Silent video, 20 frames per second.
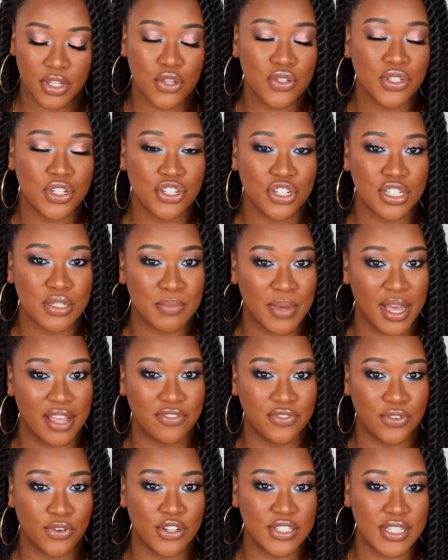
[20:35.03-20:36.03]
Those are just
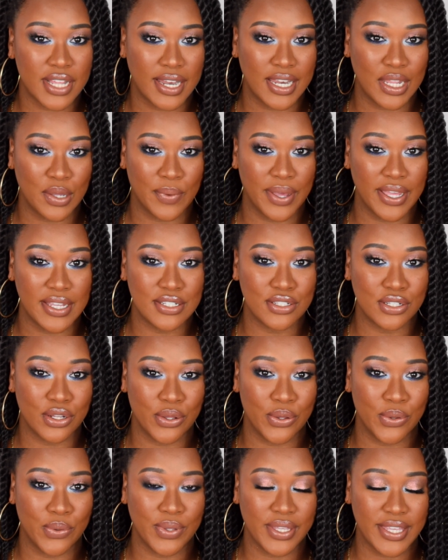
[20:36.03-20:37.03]
my thoughts anyway.
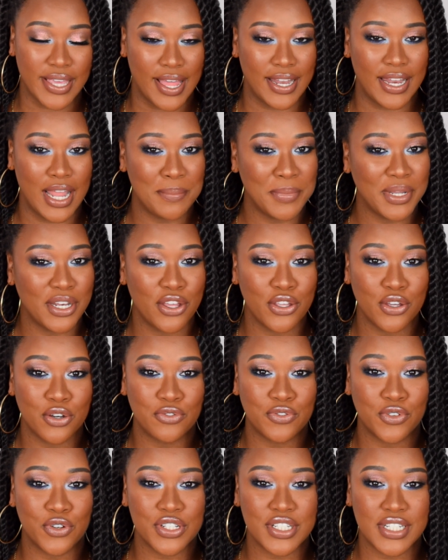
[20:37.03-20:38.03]
So yeah, let me know
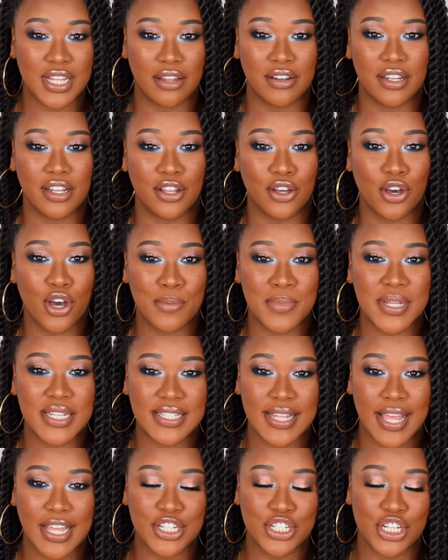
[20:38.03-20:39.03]
your thoughts down in the comment
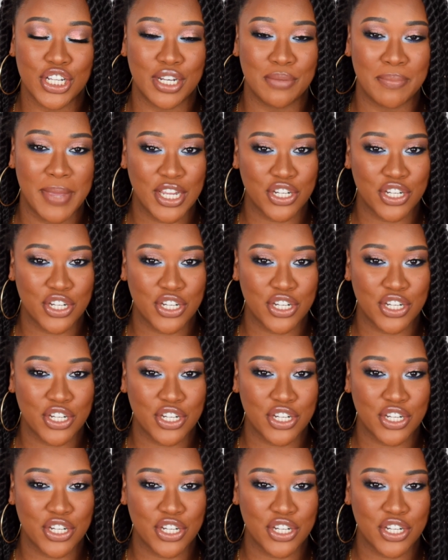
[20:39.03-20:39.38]
section.